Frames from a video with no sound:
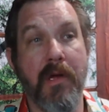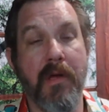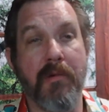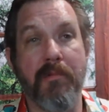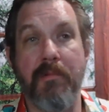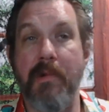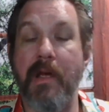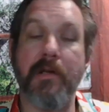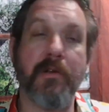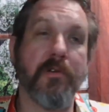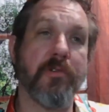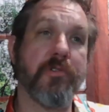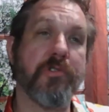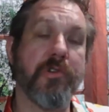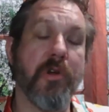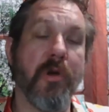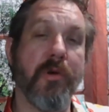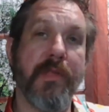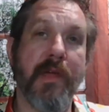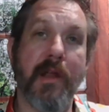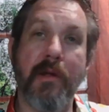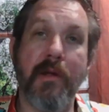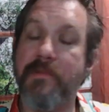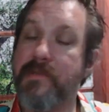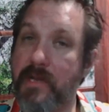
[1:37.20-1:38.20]
Records
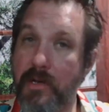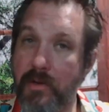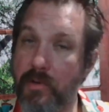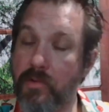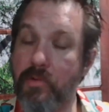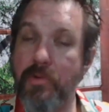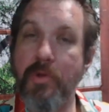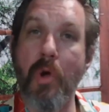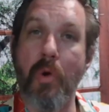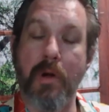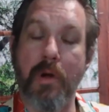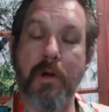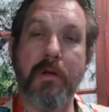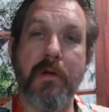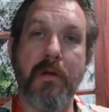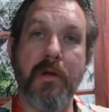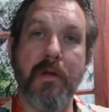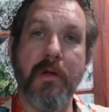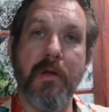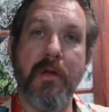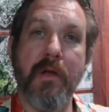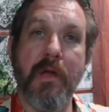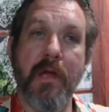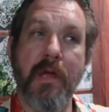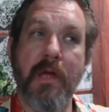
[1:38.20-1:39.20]
show that it was in New York.
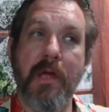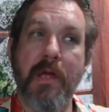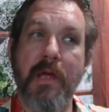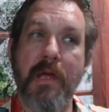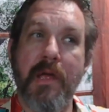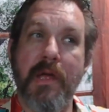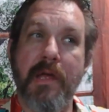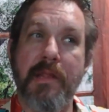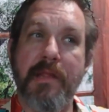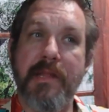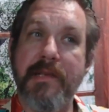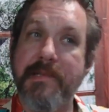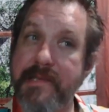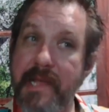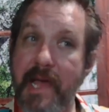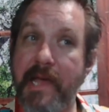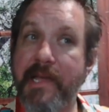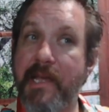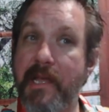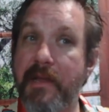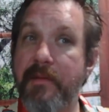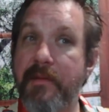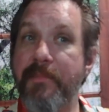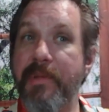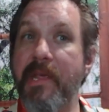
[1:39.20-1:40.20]
The
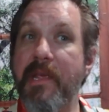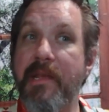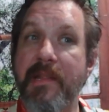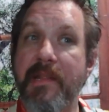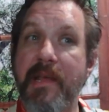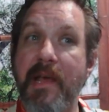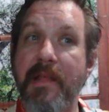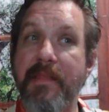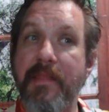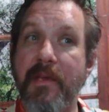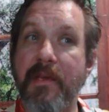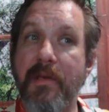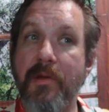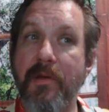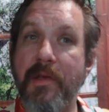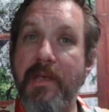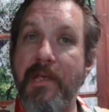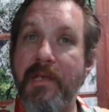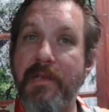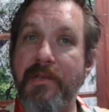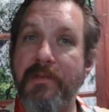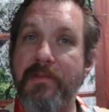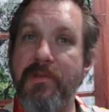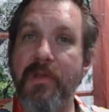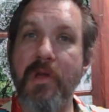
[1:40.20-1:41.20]
second being that there
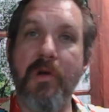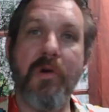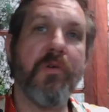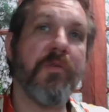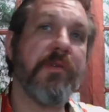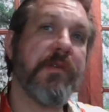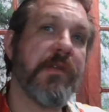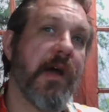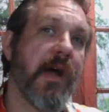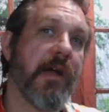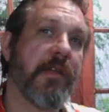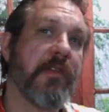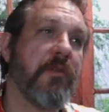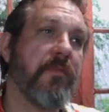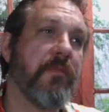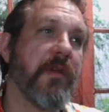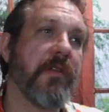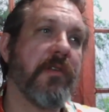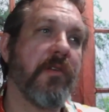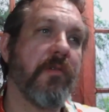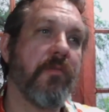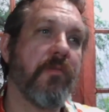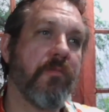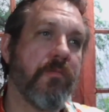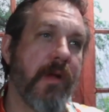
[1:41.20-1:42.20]
is no
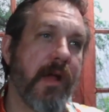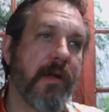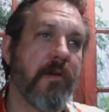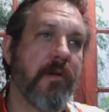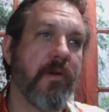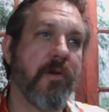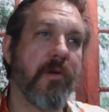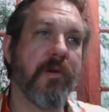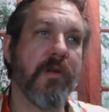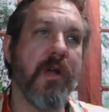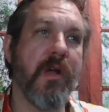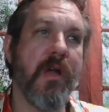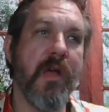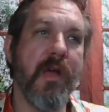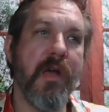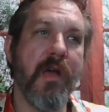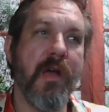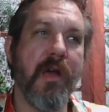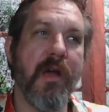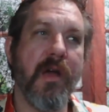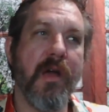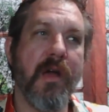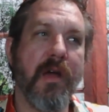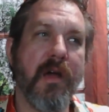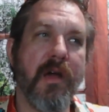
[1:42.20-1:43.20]
documented record
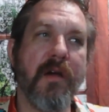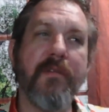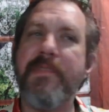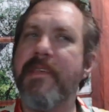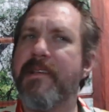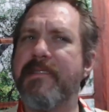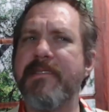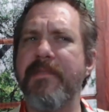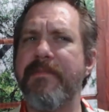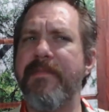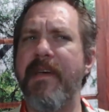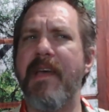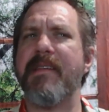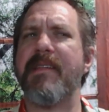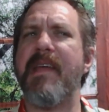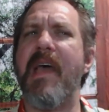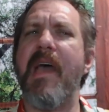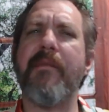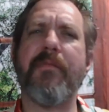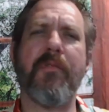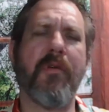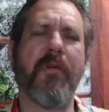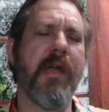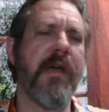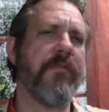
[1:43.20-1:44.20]
of this event
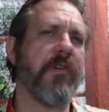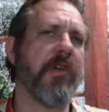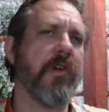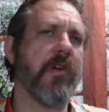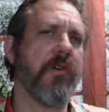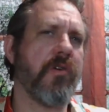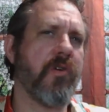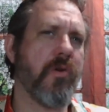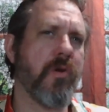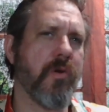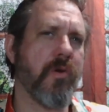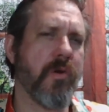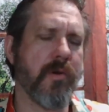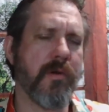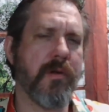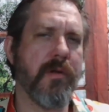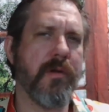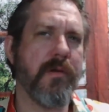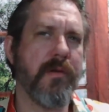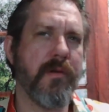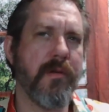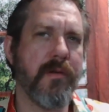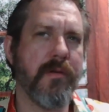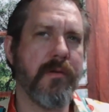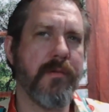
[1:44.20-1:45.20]
ever having occurred
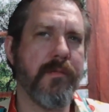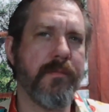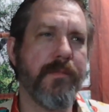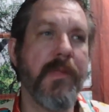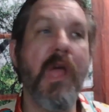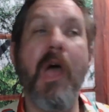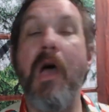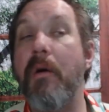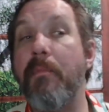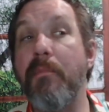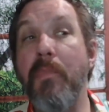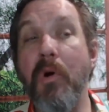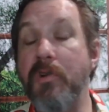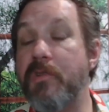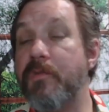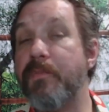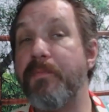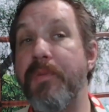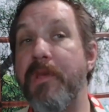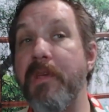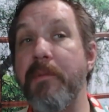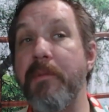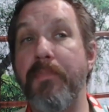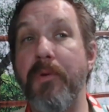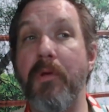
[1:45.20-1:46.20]

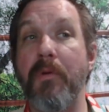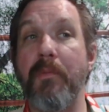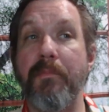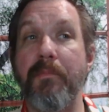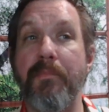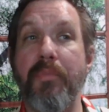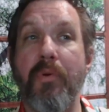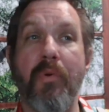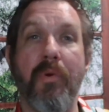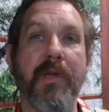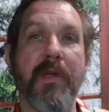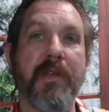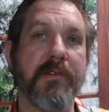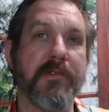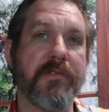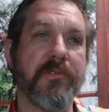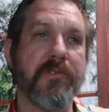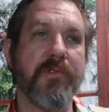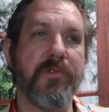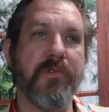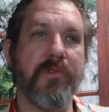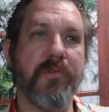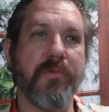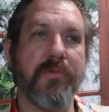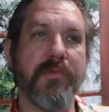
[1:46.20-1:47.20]
most people point
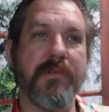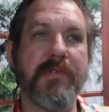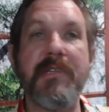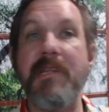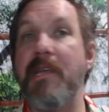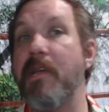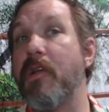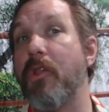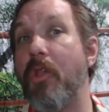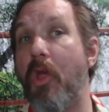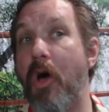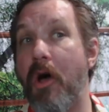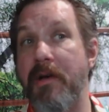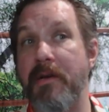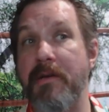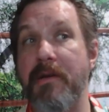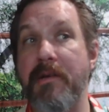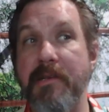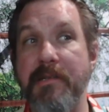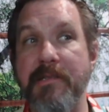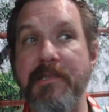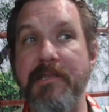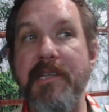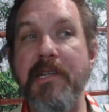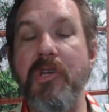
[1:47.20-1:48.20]
to
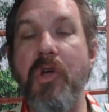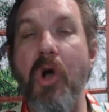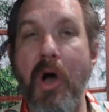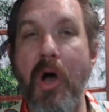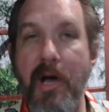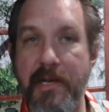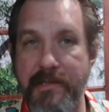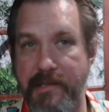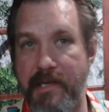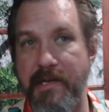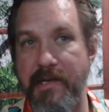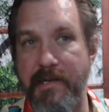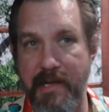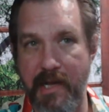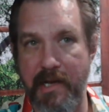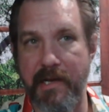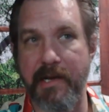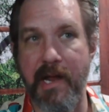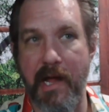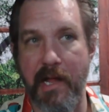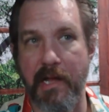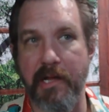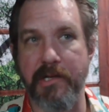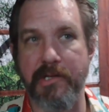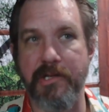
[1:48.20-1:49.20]
degaussing
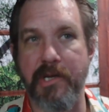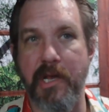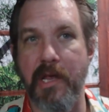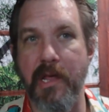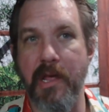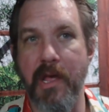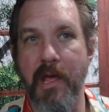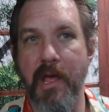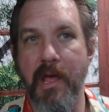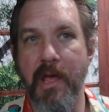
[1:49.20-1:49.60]
technology